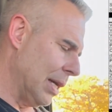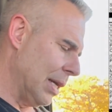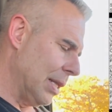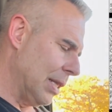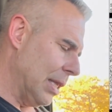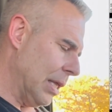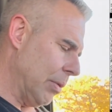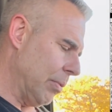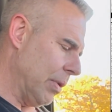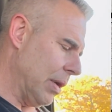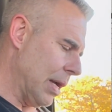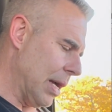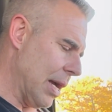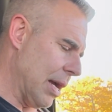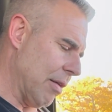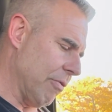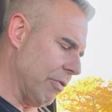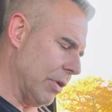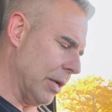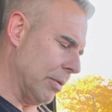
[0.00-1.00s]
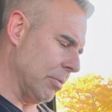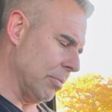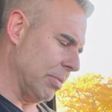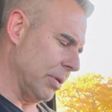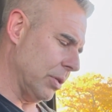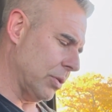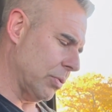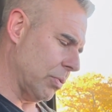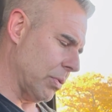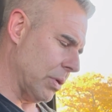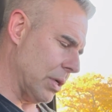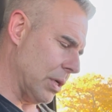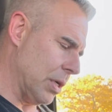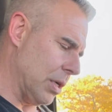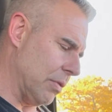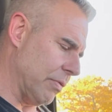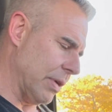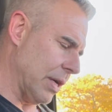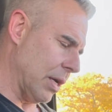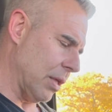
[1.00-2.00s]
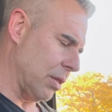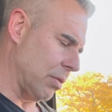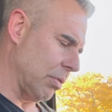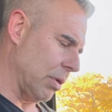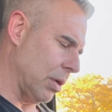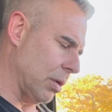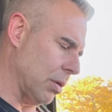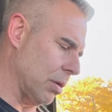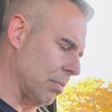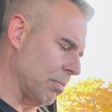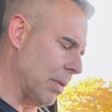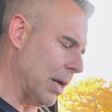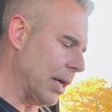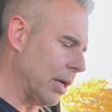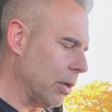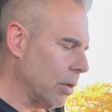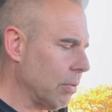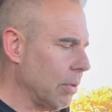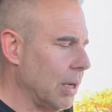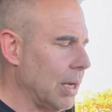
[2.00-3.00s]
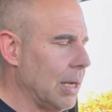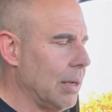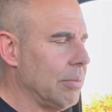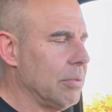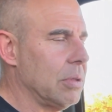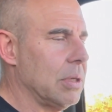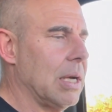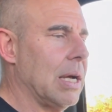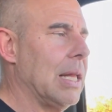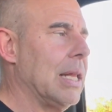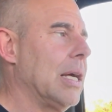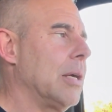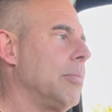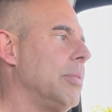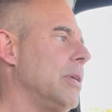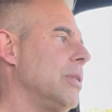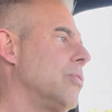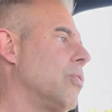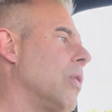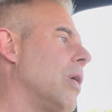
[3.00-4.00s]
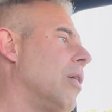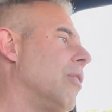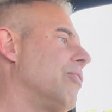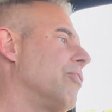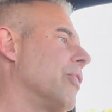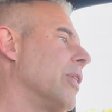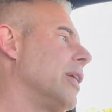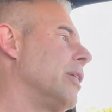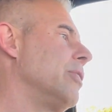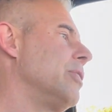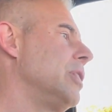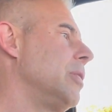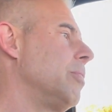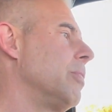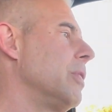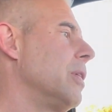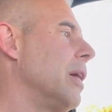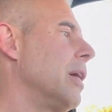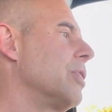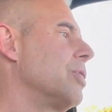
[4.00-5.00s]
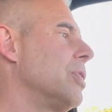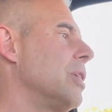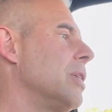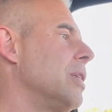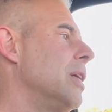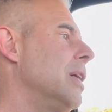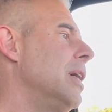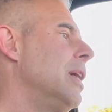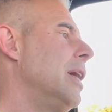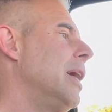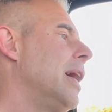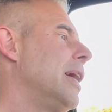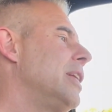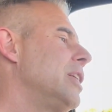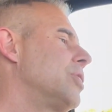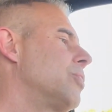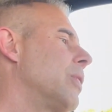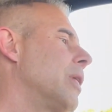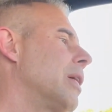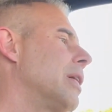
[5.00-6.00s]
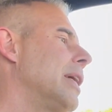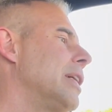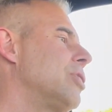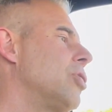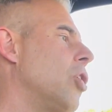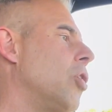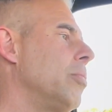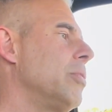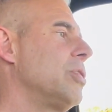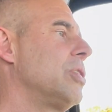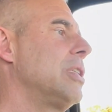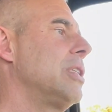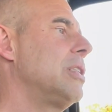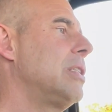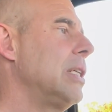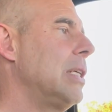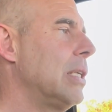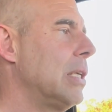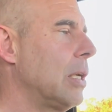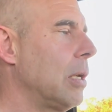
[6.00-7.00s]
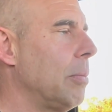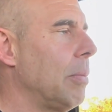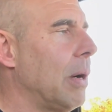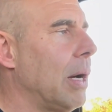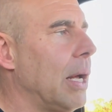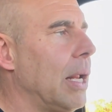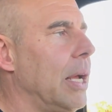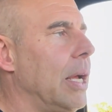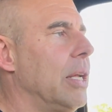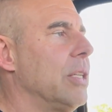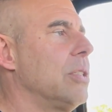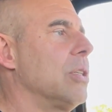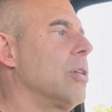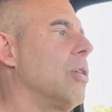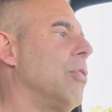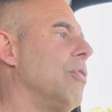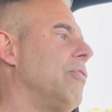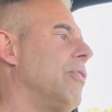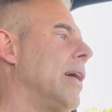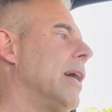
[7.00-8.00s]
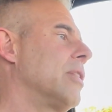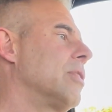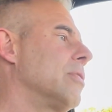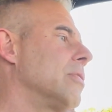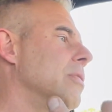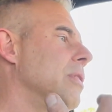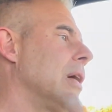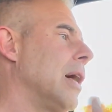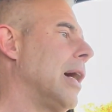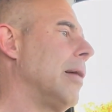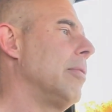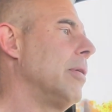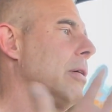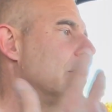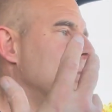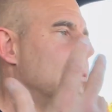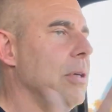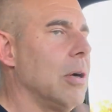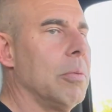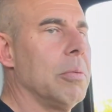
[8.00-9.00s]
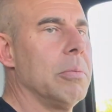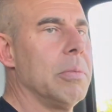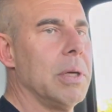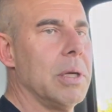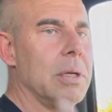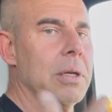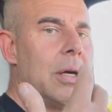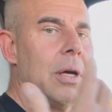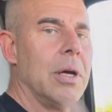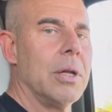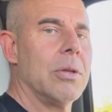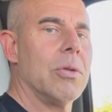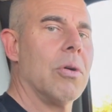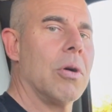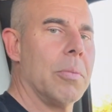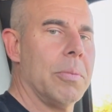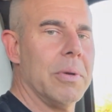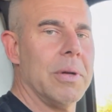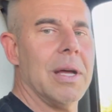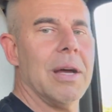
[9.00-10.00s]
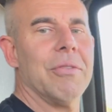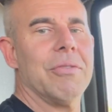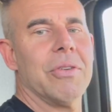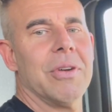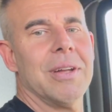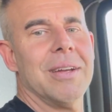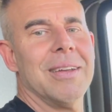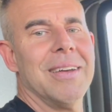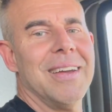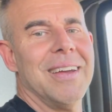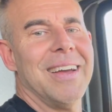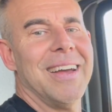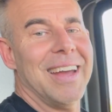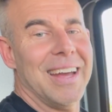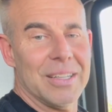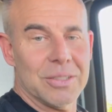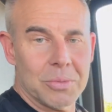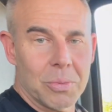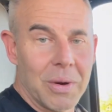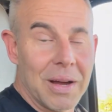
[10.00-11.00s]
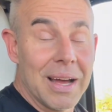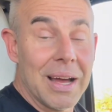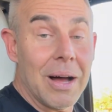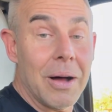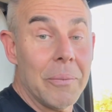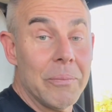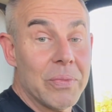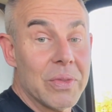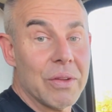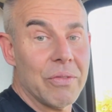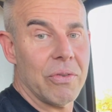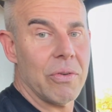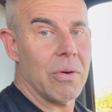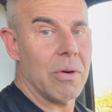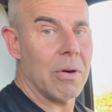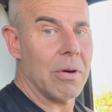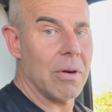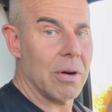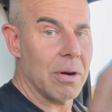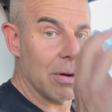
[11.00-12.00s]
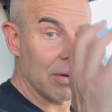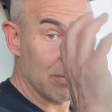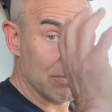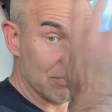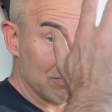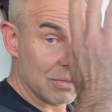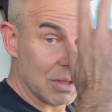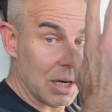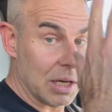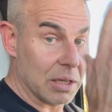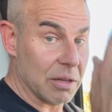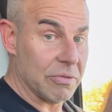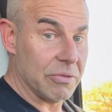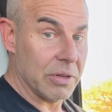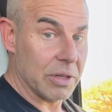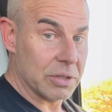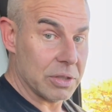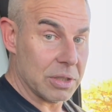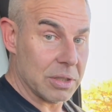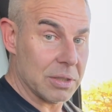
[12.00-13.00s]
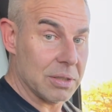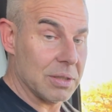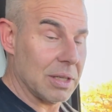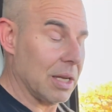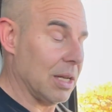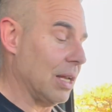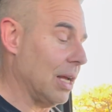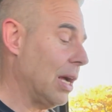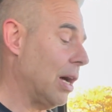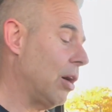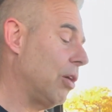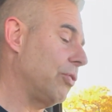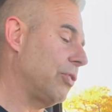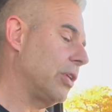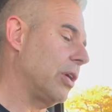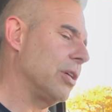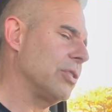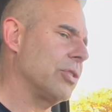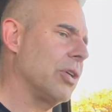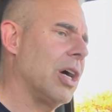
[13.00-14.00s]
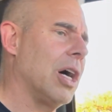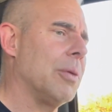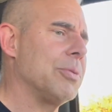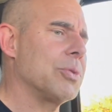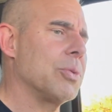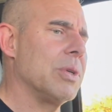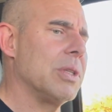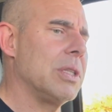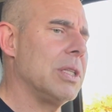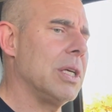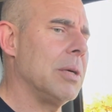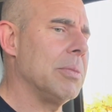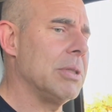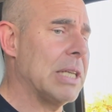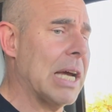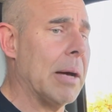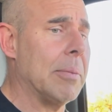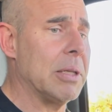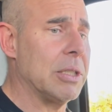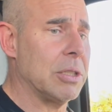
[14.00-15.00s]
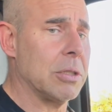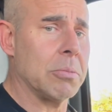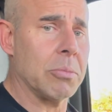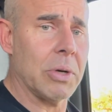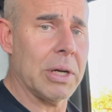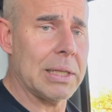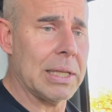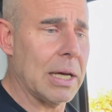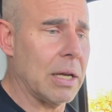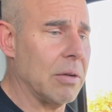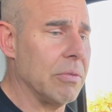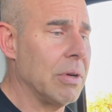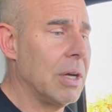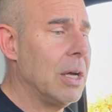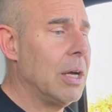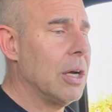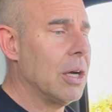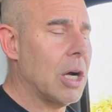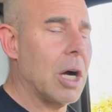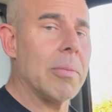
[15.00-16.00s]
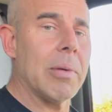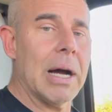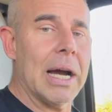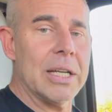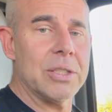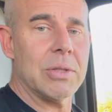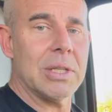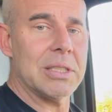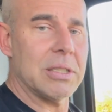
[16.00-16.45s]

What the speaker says: Then we have vitamin B12 at 300 micrograms. I like B12 for energy production. And this regulates homocysteine in the body. It's a cofactor to GABA, dopamine, norepinephrine as well, for cognitive function and health. It also helps with the metabolism breakdown of carbohydrates